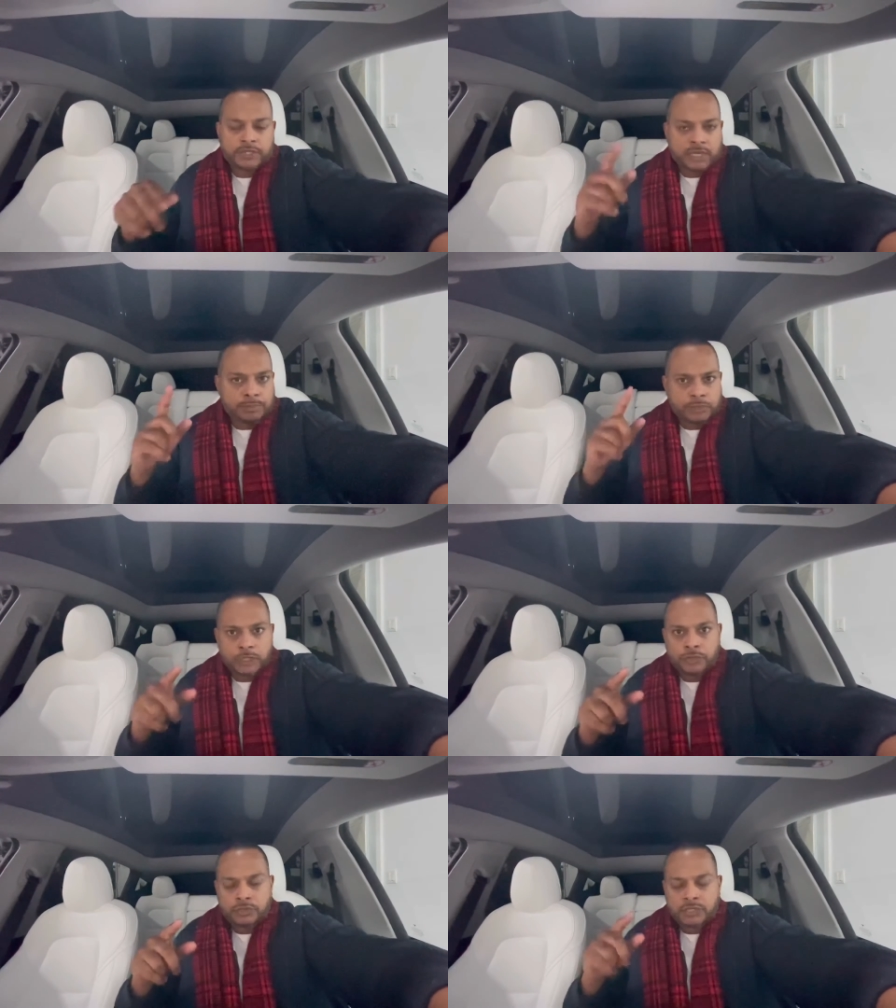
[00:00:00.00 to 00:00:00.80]
Just keep
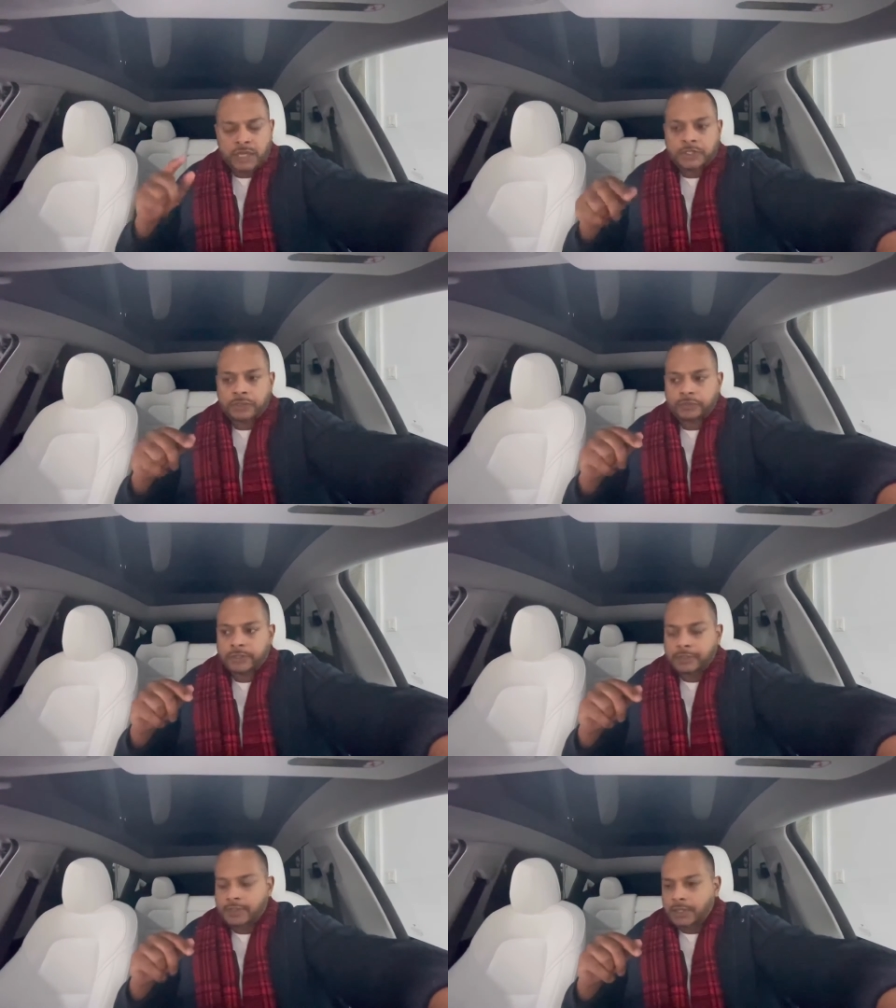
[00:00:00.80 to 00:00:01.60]
tu stay tuned.
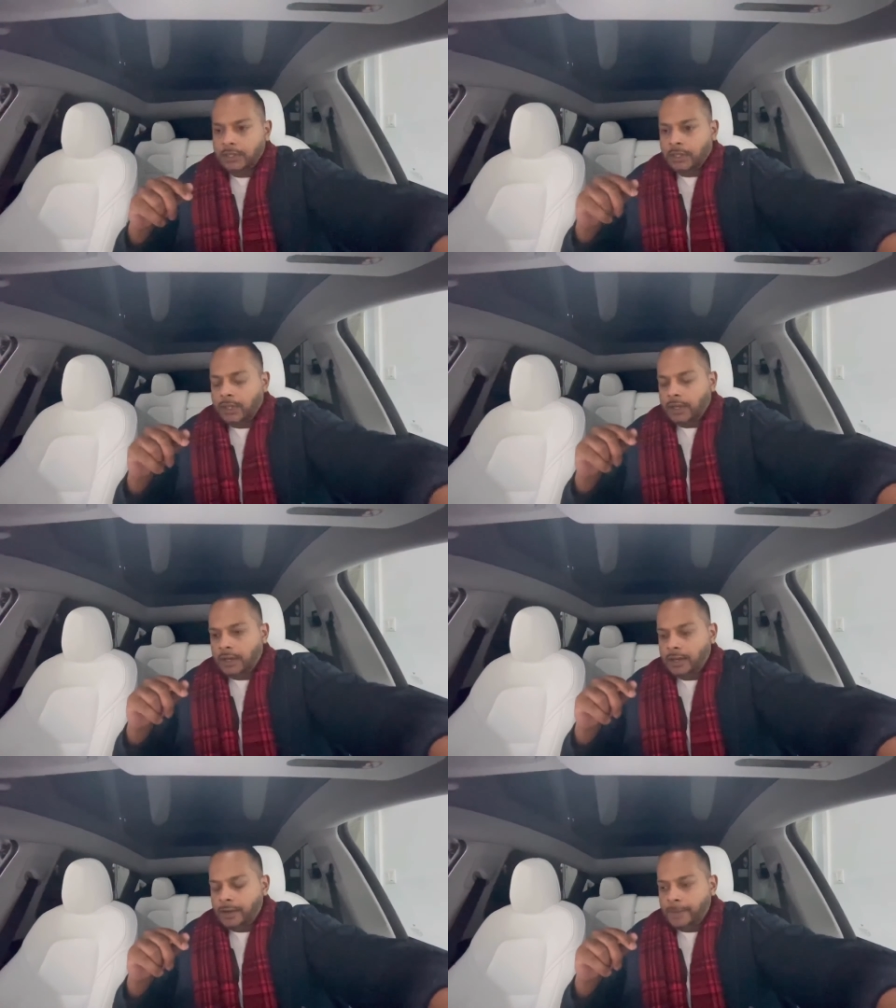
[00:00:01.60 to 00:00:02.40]

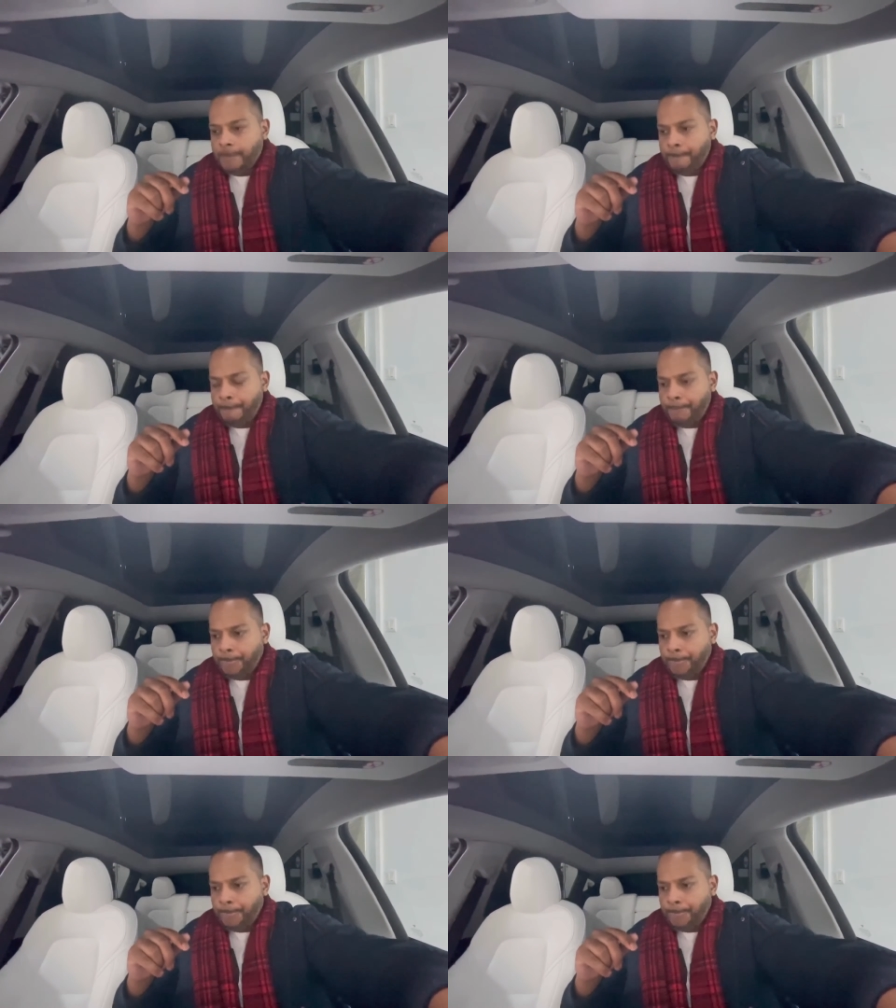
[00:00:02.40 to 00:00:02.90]
Um,